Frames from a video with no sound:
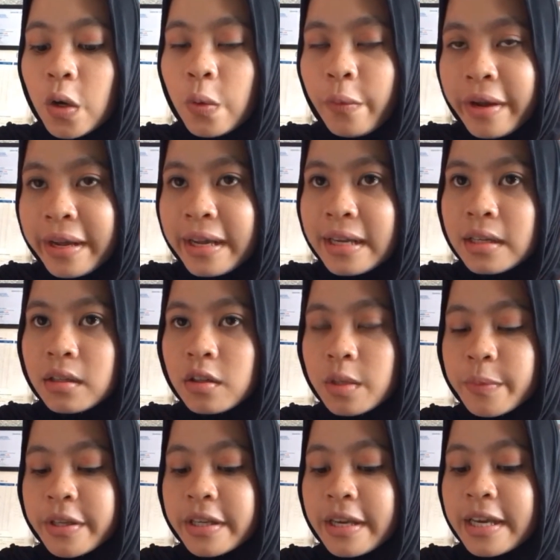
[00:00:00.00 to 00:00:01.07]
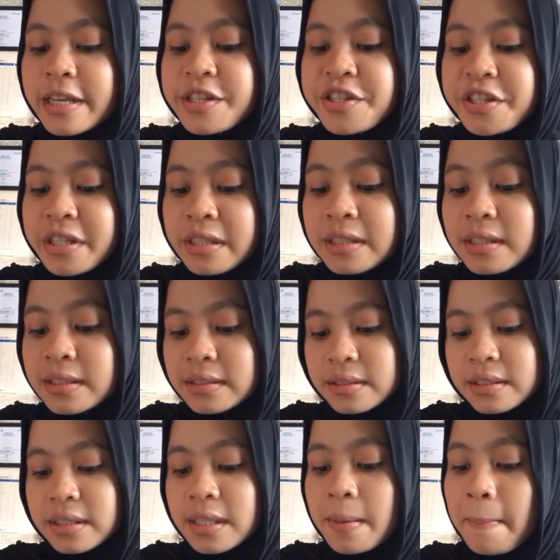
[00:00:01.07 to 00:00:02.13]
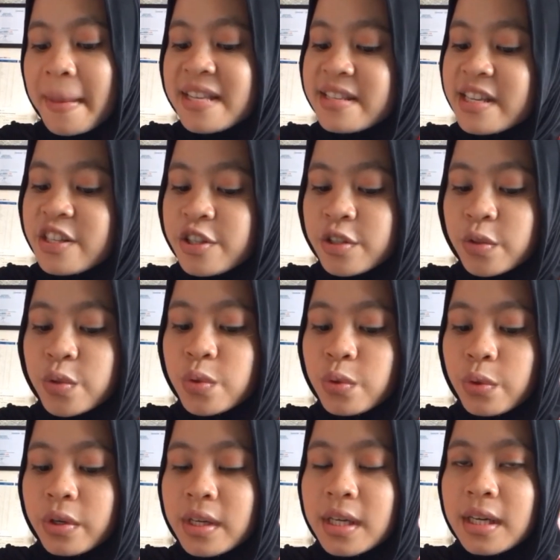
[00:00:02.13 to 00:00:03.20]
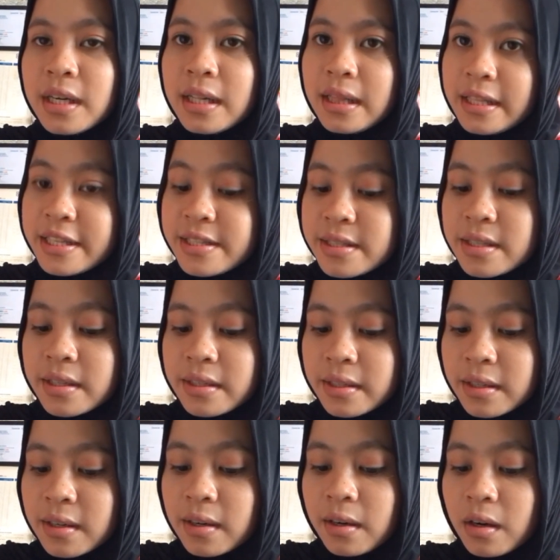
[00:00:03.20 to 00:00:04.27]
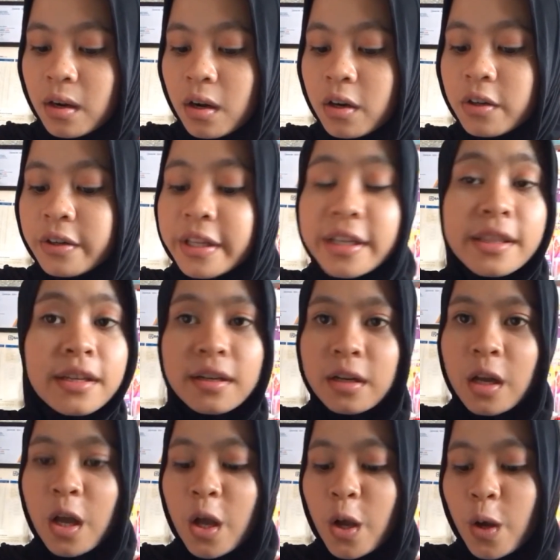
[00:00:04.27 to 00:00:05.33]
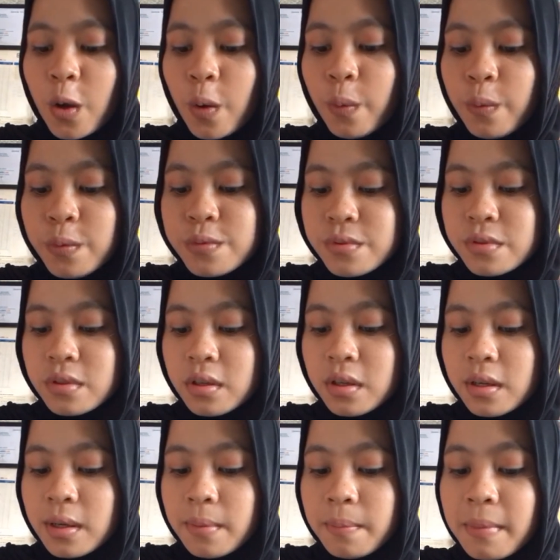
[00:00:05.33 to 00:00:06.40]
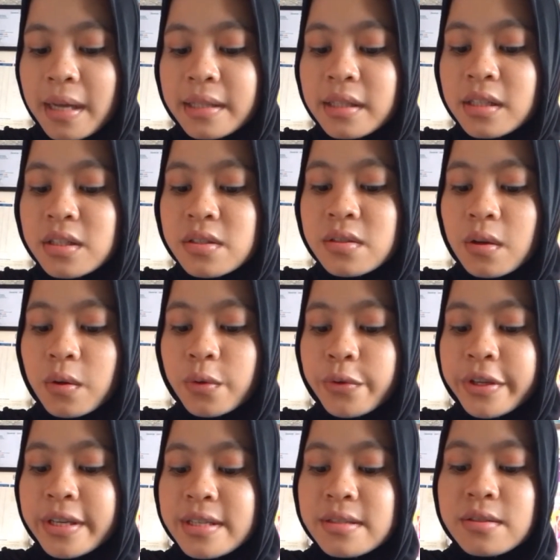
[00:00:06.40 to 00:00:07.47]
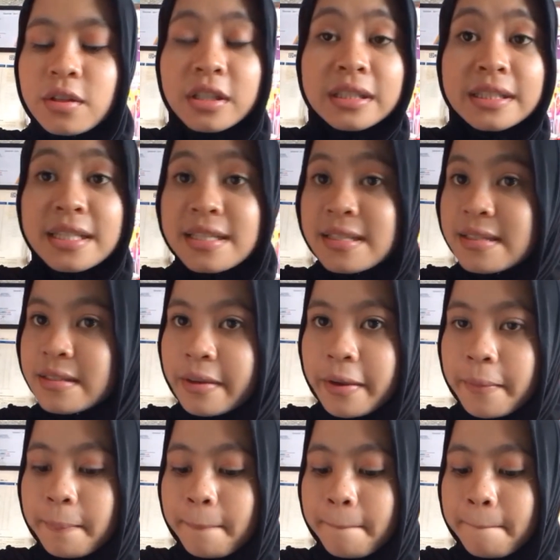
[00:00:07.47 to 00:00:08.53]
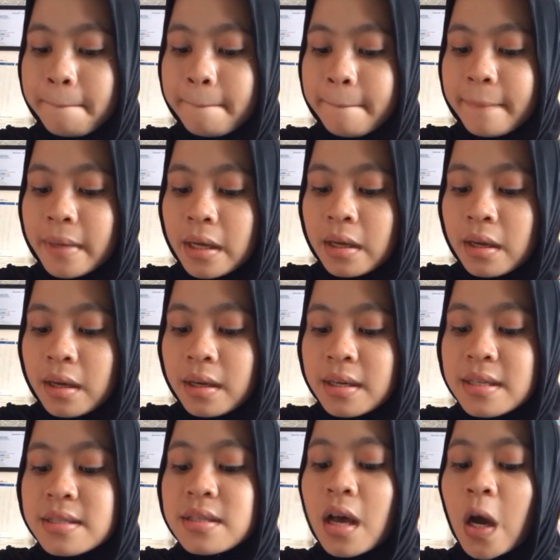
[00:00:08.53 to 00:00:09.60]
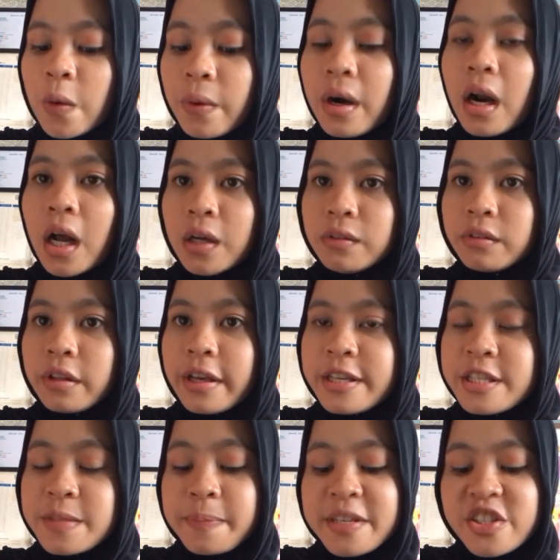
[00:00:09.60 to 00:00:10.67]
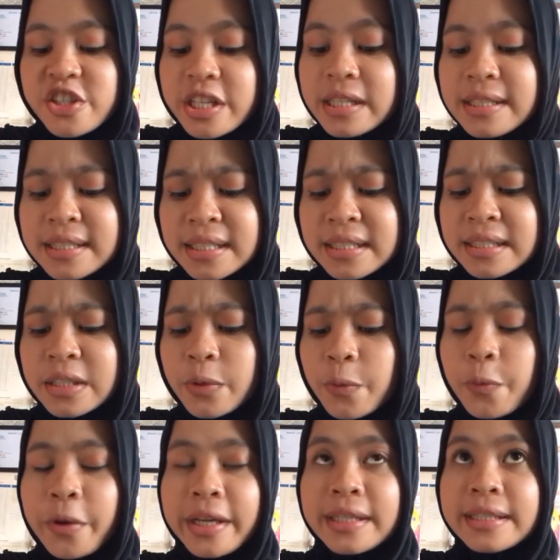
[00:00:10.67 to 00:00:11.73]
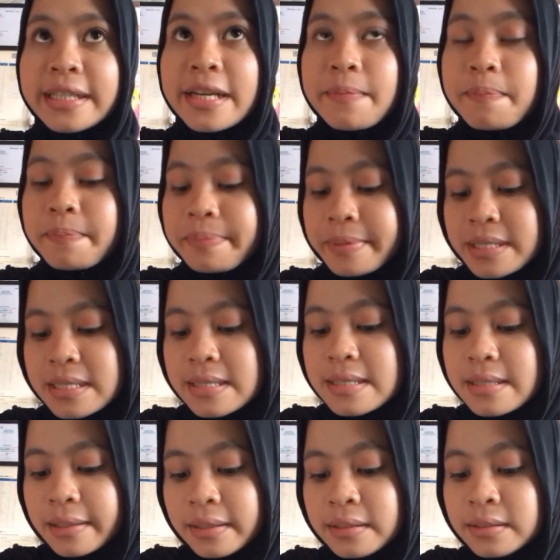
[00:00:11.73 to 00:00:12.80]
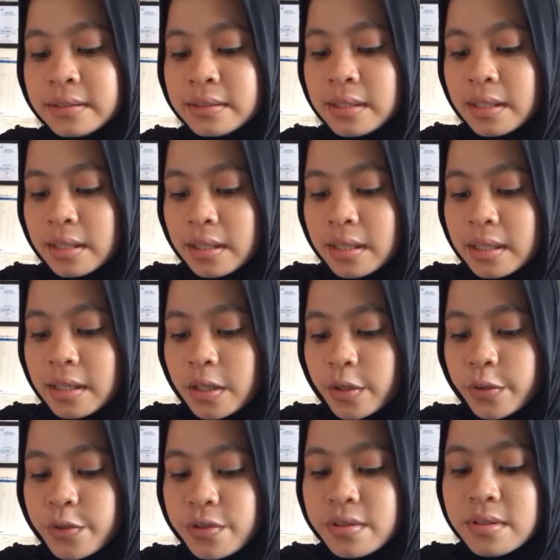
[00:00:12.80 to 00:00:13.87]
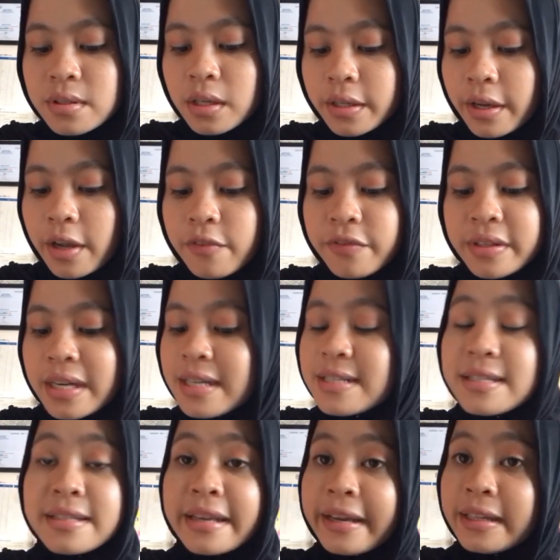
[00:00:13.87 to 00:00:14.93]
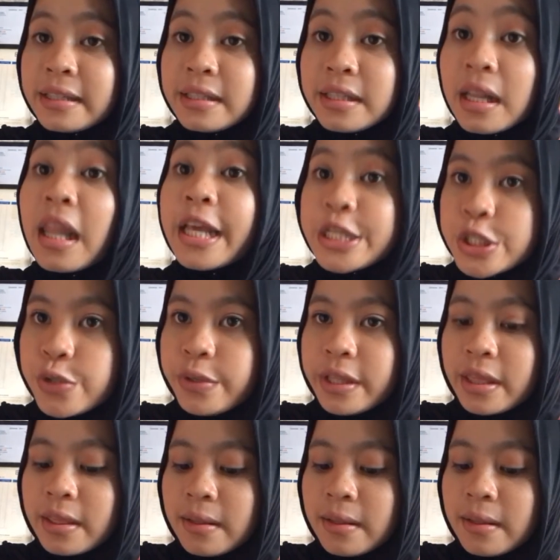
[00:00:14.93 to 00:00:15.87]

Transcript: When communication a message to a listener or reader whose mother tongue is not the same as our own, especially when that person does not even understand the language.